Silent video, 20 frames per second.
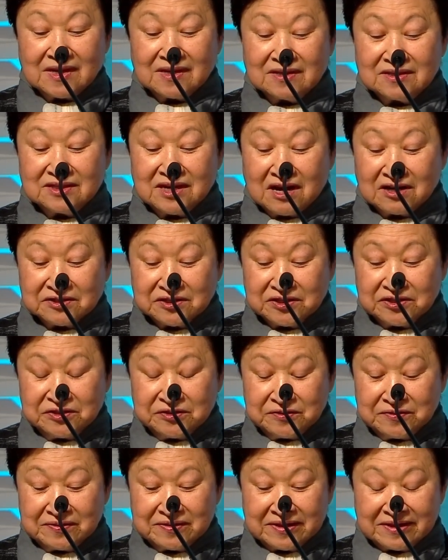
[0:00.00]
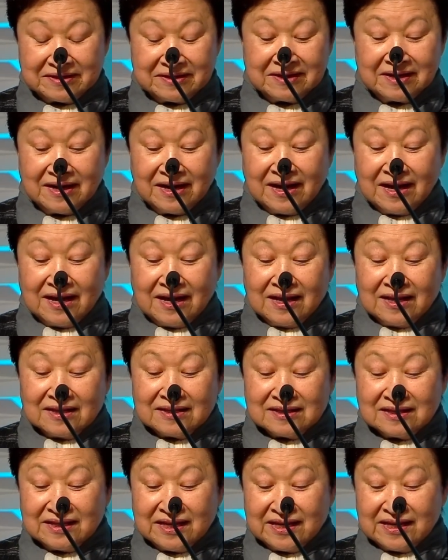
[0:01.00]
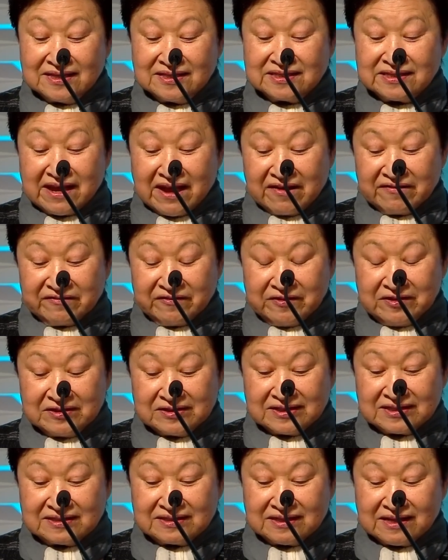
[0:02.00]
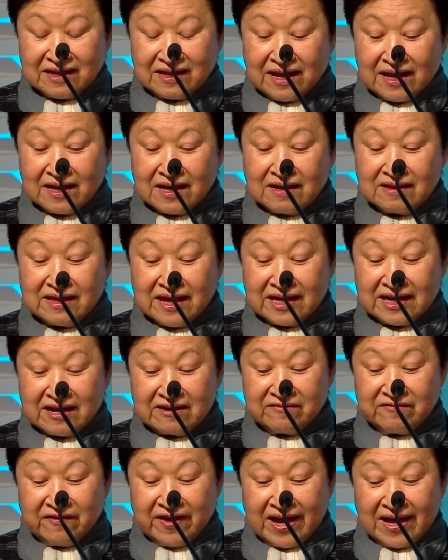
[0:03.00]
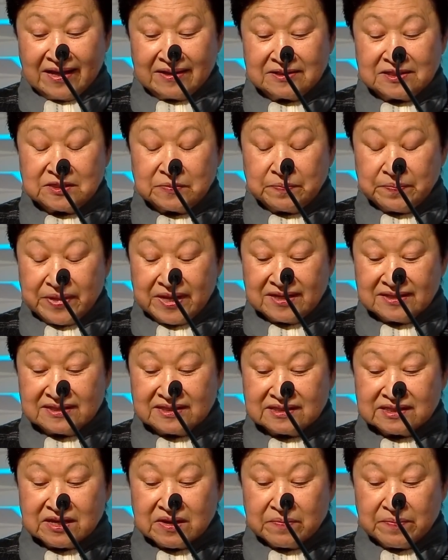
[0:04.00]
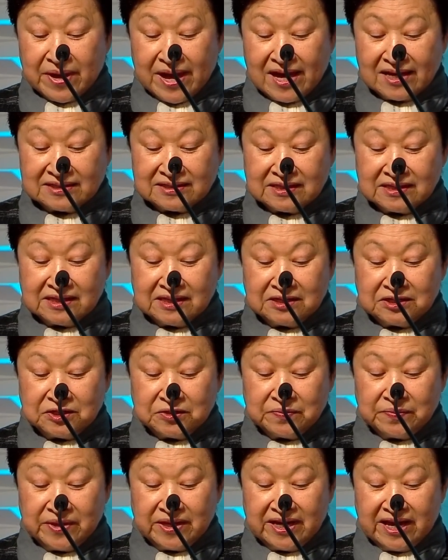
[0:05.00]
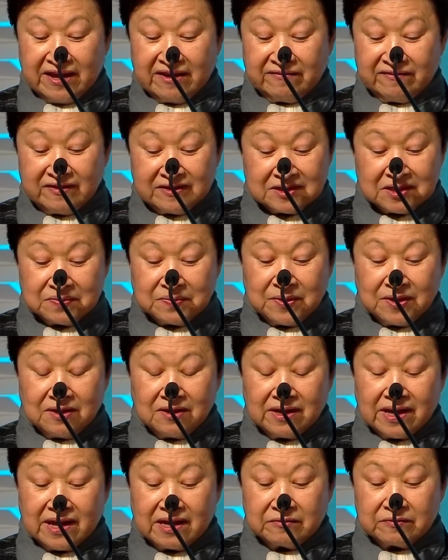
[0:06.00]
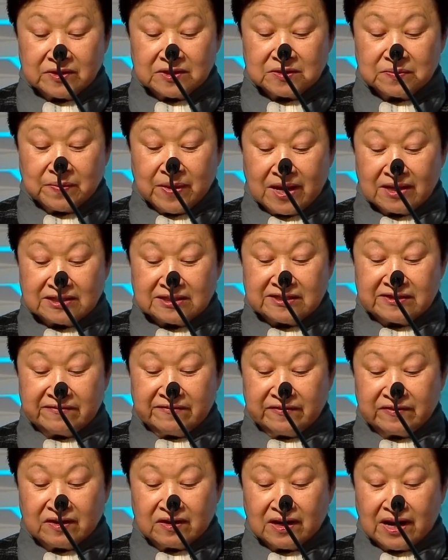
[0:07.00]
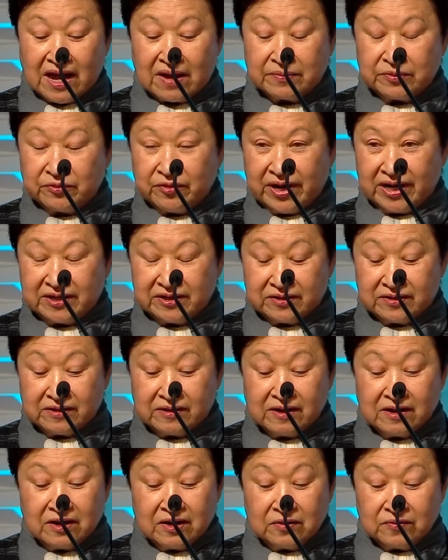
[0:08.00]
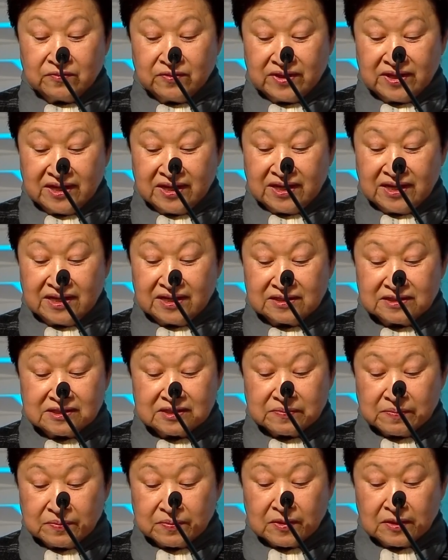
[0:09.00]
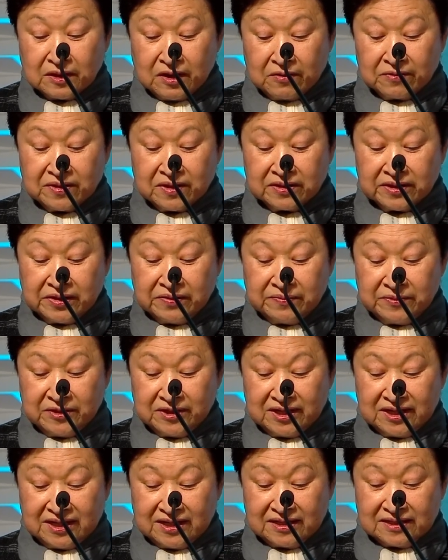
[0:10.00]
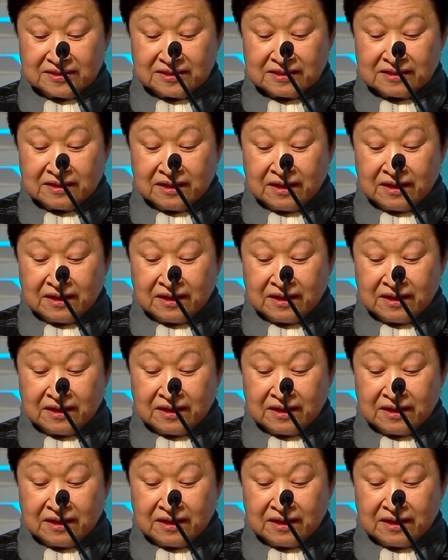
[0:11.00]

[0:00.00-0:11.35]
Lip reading: Dr. Ducar leads efforts that advance Pitt's capacity to be a visible and responsive collaborator within its local communities.